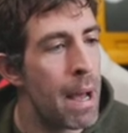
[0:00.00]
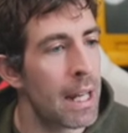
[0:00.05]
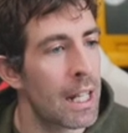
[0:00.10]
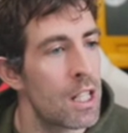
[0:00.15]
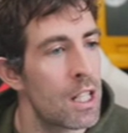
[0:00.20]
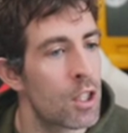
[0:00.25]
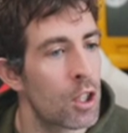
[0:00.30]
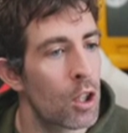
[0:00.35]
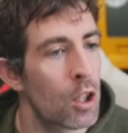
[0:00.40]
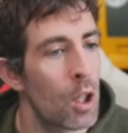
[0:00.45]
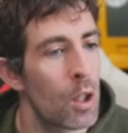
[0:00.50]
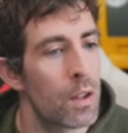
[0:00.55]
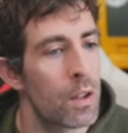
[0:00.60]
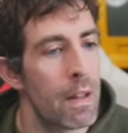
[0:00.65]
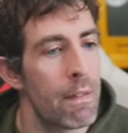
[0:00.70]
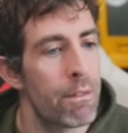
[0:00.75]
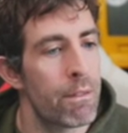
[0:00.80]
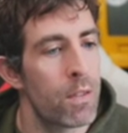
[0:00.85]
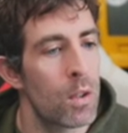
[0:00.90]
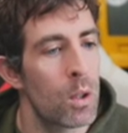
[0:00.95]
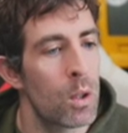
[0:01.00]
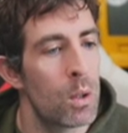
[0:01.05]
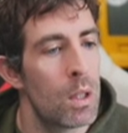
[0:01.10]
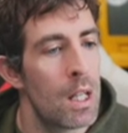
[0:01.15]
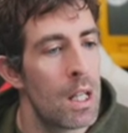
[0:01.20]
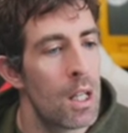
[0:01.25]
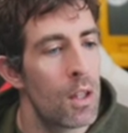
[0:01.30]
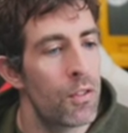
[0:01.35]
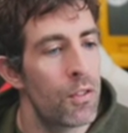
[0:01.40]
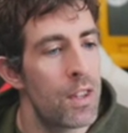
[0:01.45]
into Contentful,
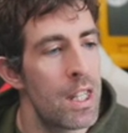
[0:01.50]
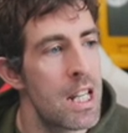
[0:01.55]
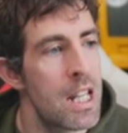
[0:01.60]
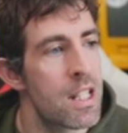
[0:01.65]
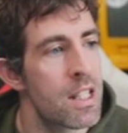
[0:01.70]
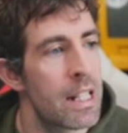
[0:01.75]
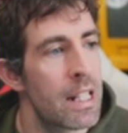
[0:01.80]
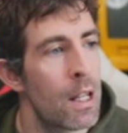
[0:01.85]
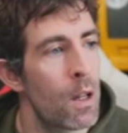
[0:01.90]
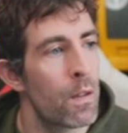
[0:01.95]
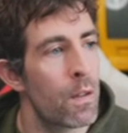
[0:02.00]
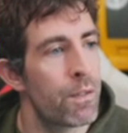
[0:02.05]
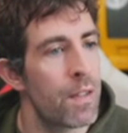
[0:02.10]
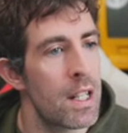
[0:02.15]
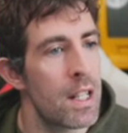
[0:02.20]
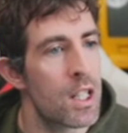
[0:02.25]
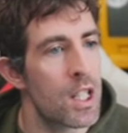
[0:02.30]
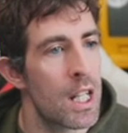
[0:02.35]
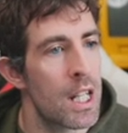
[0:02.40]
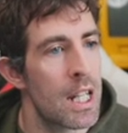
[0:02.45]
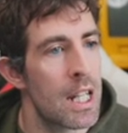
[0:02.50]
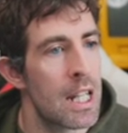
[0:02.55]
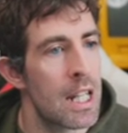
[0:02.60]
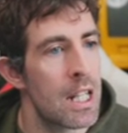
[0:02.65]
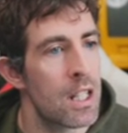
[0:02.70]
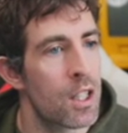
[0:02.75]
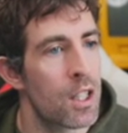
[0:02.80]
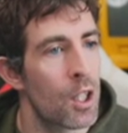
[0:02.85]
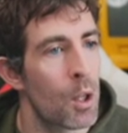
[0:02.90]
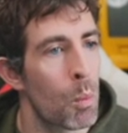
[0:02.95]
this little feature here is
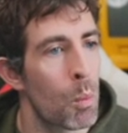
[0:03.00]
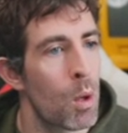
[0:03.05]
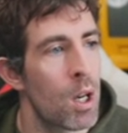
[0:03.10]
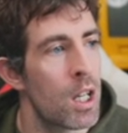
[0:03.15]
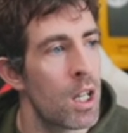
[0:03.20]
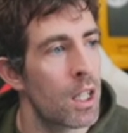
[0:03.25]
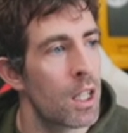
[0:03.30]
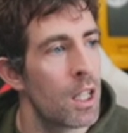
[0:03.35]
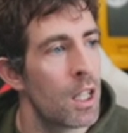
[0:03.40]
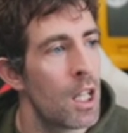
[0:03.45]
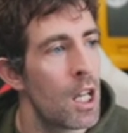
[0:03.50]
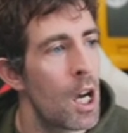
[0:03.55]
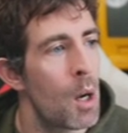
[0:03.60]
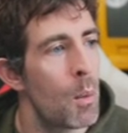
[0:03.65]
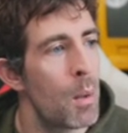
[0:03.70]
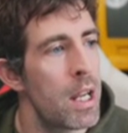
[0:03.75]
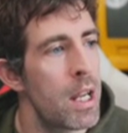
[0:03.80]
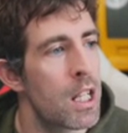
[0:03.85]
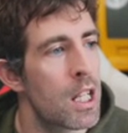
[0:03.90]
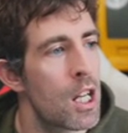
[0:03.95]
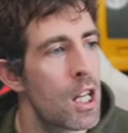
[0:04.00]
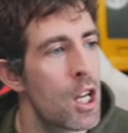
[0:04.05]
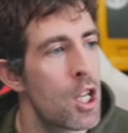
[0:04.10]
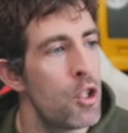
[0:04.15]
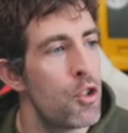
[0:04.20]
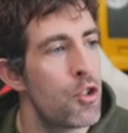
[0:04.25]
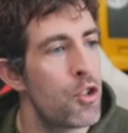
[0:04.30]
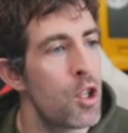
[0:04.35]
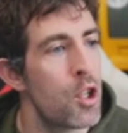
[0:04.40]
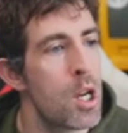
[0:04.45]
going to work, and we can
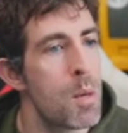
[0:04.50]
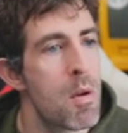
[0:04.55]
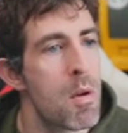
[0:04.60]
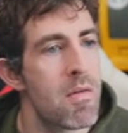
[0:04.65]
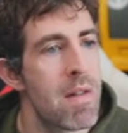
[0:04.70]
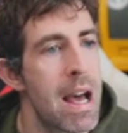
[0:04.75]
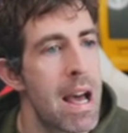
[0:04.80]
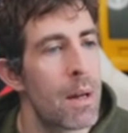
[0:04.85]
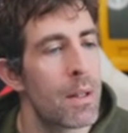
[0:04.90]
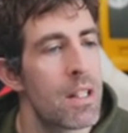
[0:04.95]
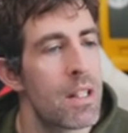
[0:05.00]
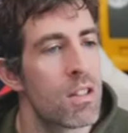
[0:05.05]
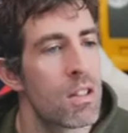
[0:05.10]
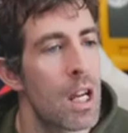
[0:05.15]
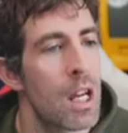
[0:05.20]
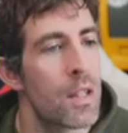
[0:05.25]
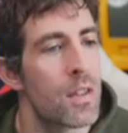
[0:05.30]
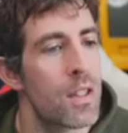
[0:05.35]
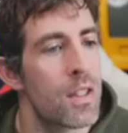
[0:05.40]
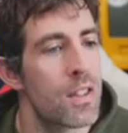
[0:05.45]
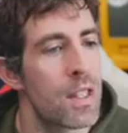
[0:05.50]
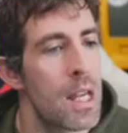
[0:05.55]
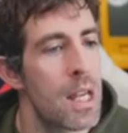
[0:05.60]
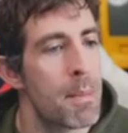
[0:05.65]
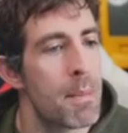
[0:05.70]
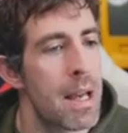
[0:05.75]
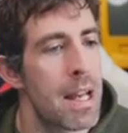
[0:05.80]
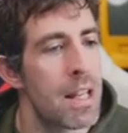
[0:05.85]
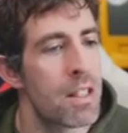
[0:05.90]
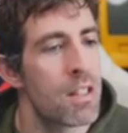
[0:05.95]
zoom around inside the
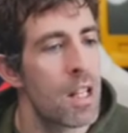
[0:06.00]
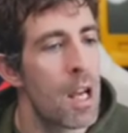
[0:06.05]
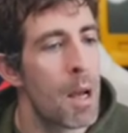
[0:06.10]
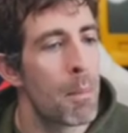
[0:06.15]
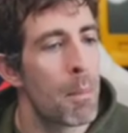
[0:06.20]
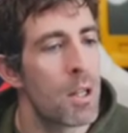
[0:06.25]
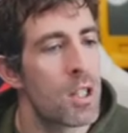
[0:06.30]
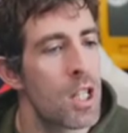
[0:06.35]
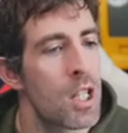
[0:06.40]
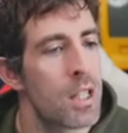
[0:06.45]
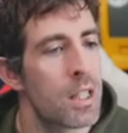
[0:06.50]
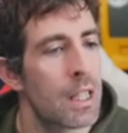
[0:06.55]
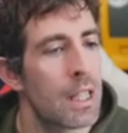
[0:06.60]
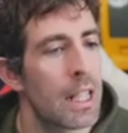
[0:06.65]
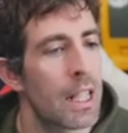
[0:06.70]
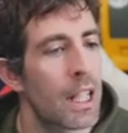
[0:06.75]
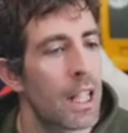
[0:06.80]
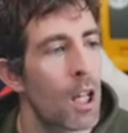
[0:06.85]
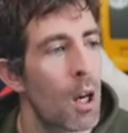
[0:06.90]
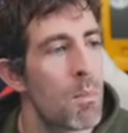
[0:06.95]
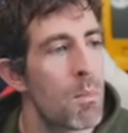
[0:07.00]
CMS by just clicking on